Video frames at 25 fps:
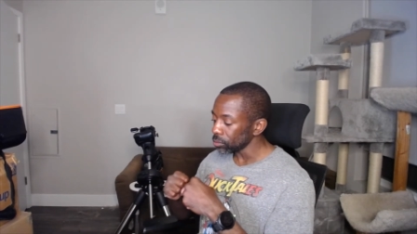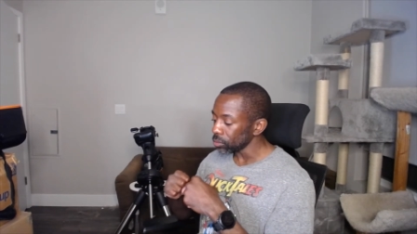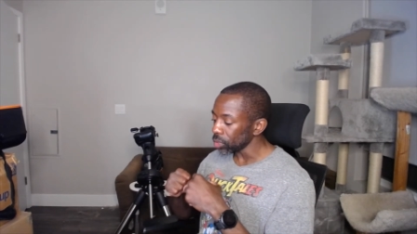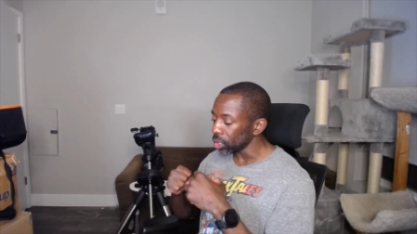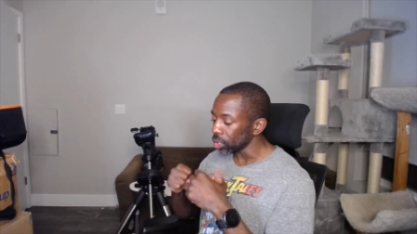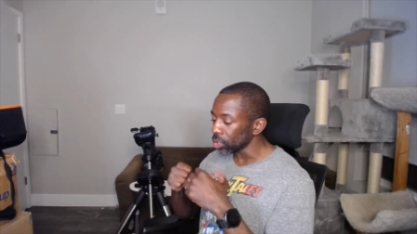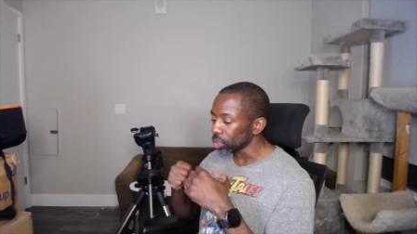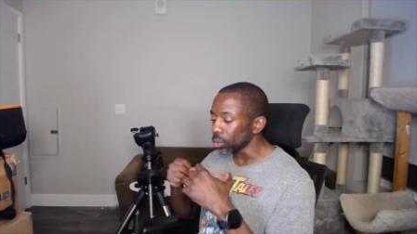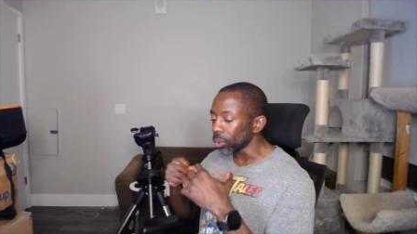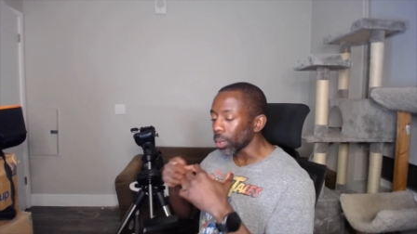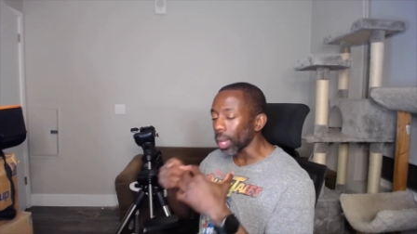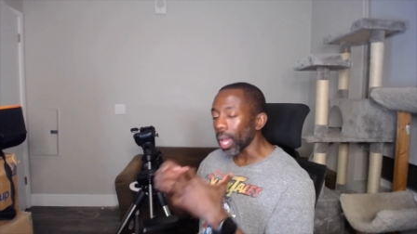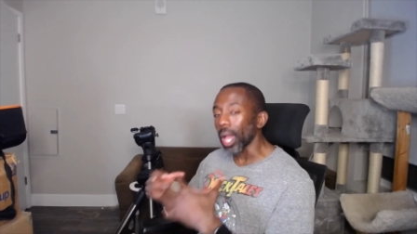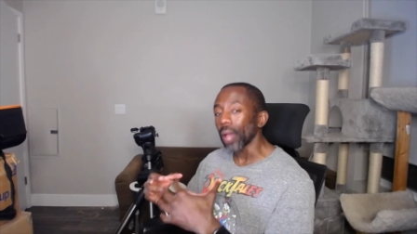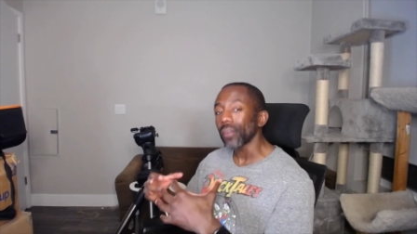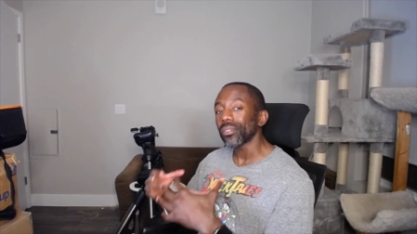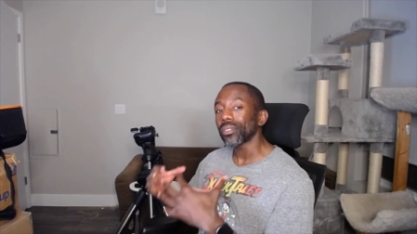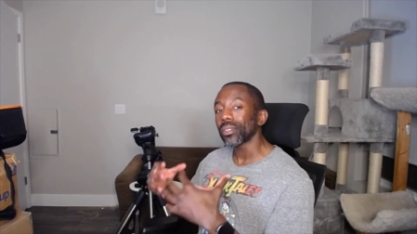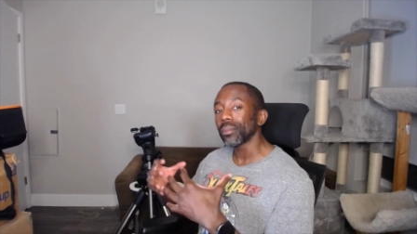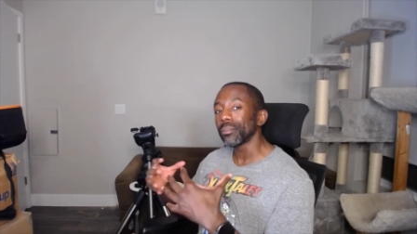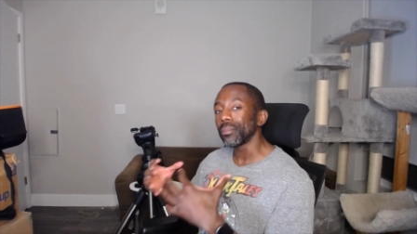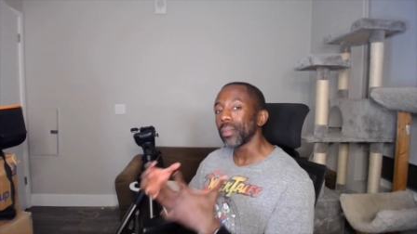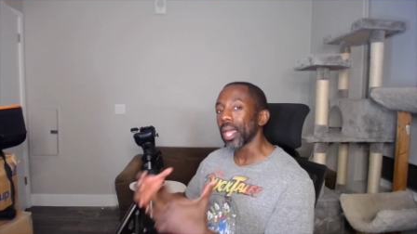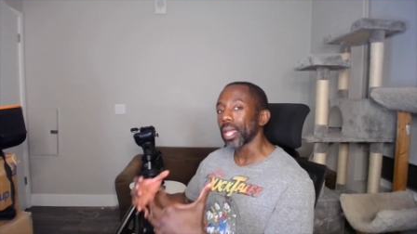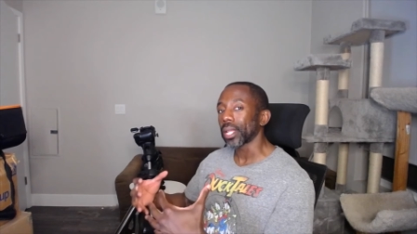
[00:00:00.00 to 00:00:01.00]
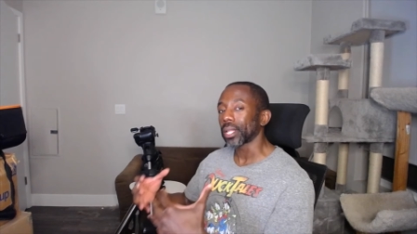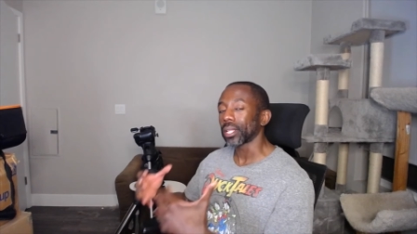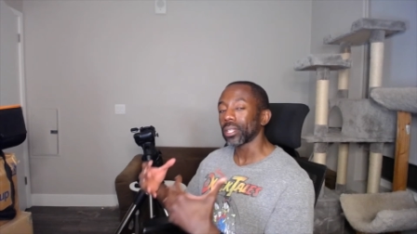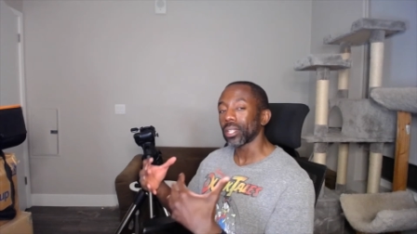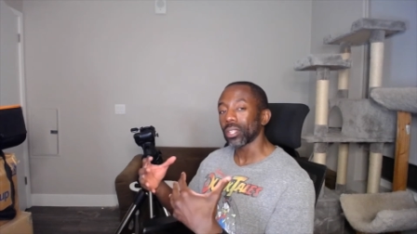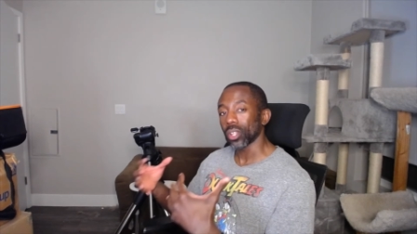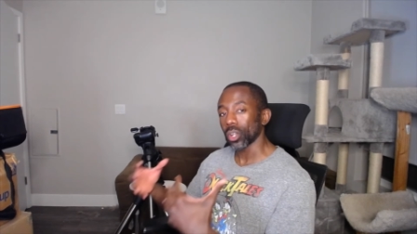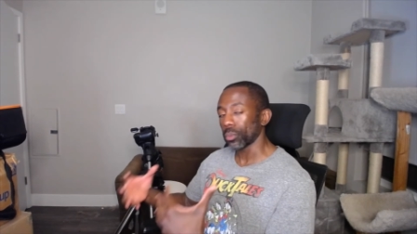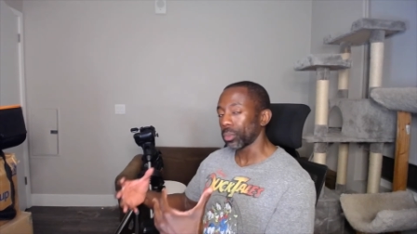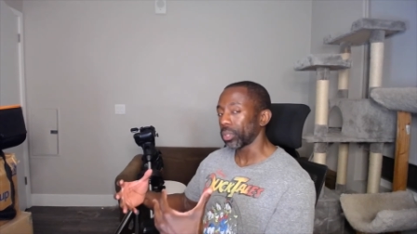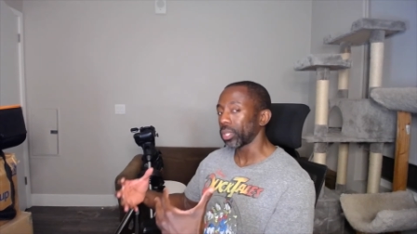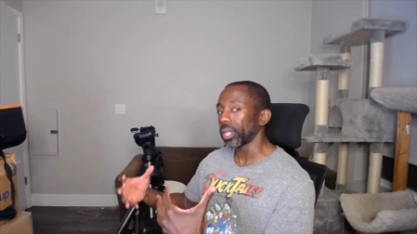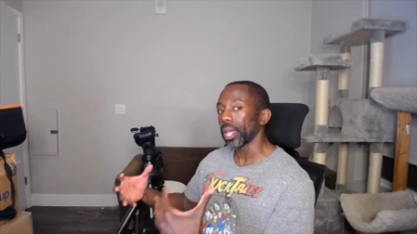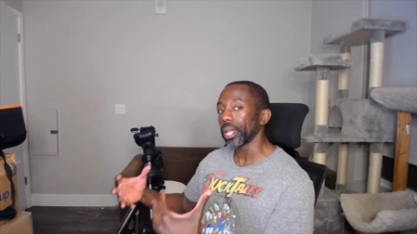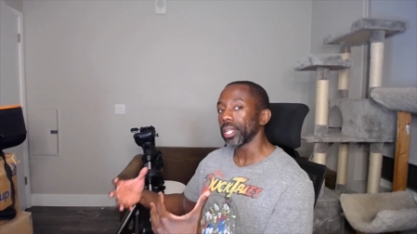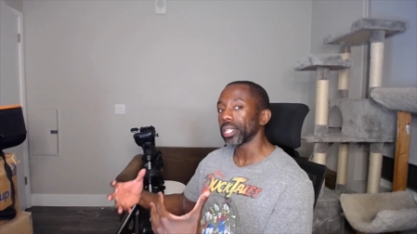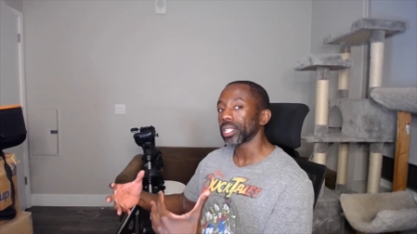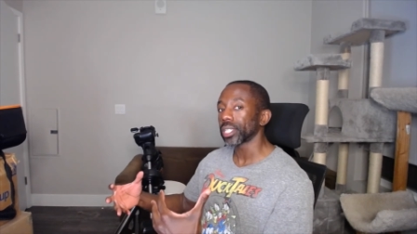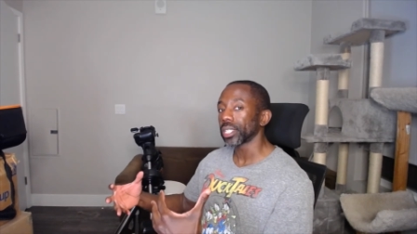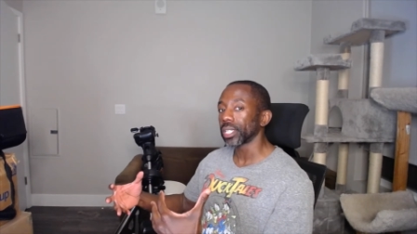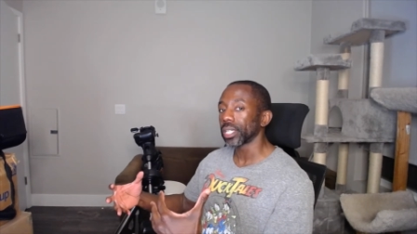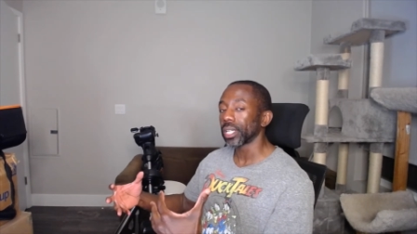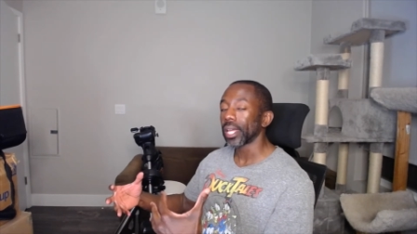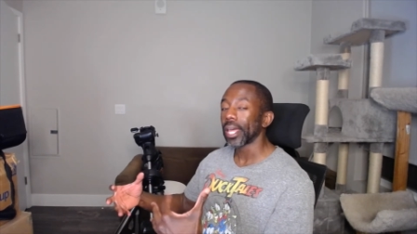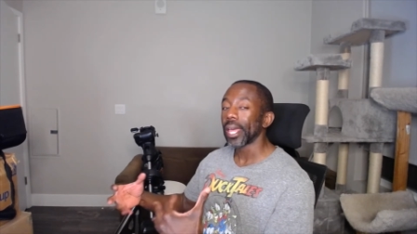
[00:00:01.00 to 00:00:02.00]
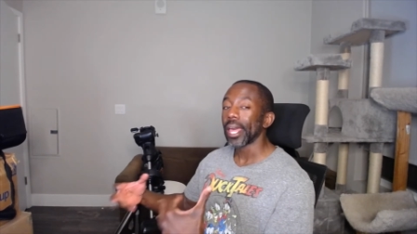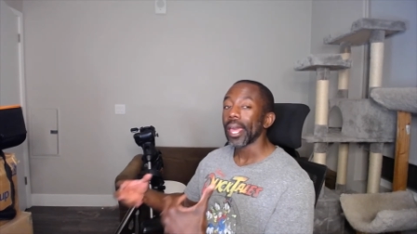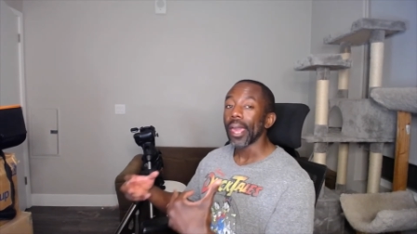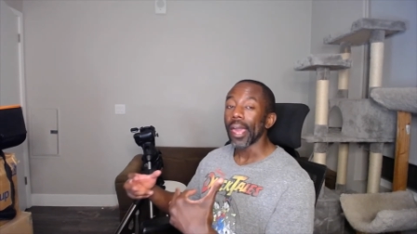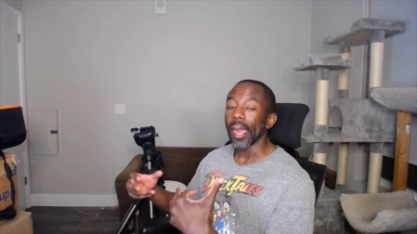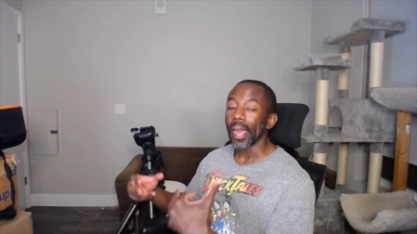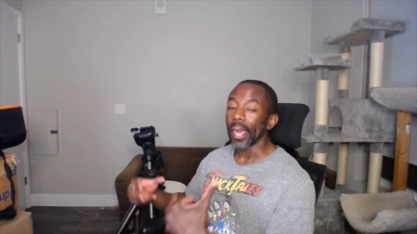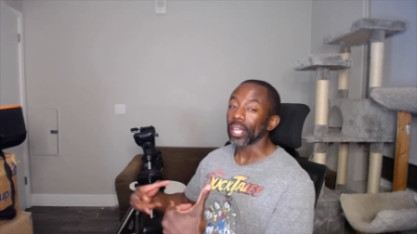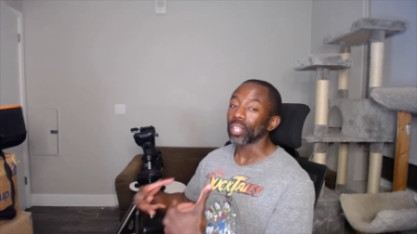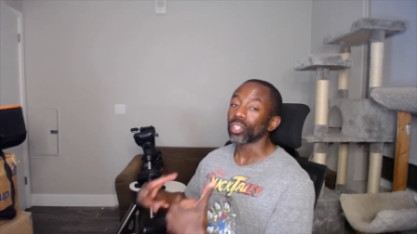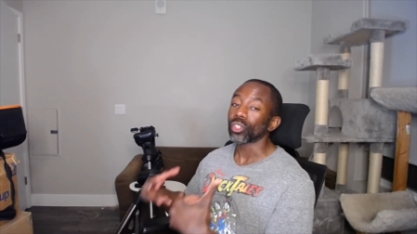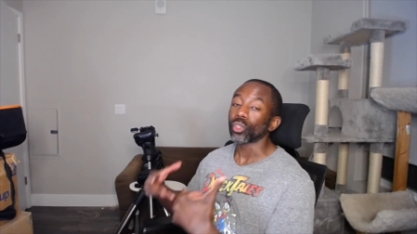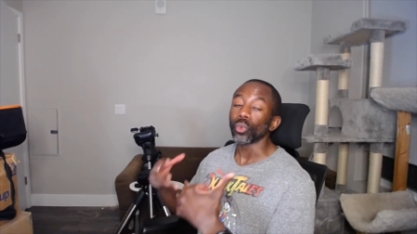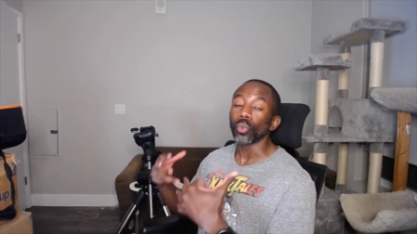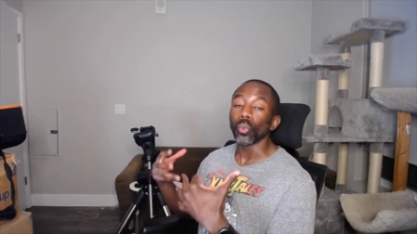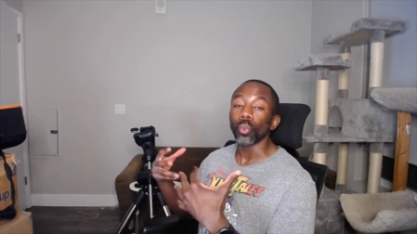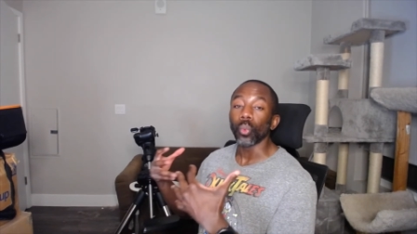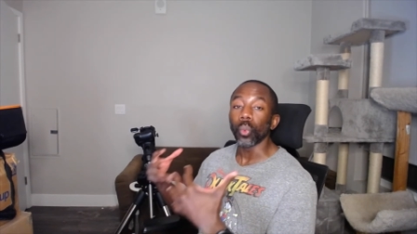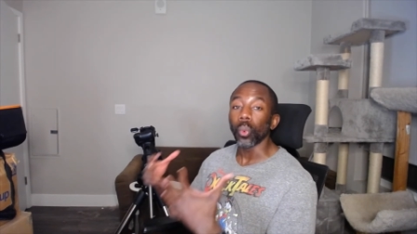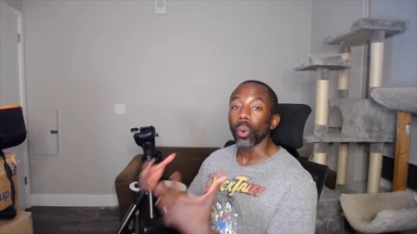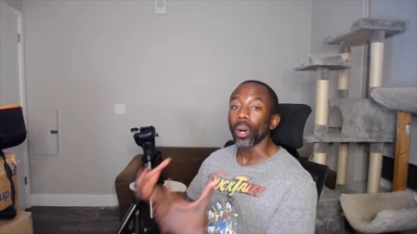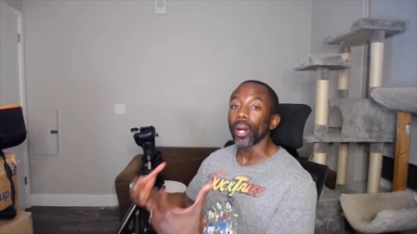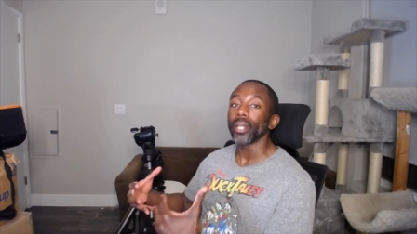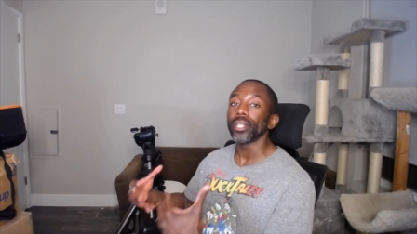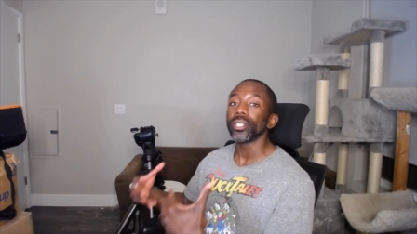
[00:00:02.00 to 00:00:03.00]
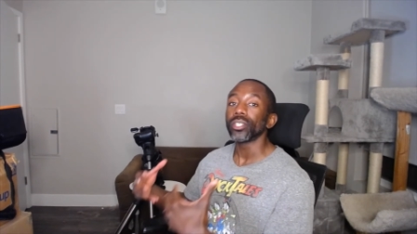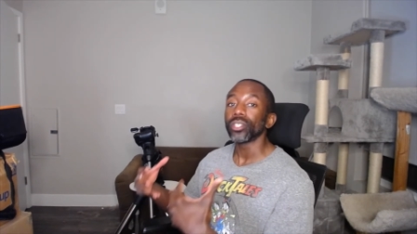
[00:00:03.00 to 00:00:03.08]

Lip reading: you have to make the determination as to what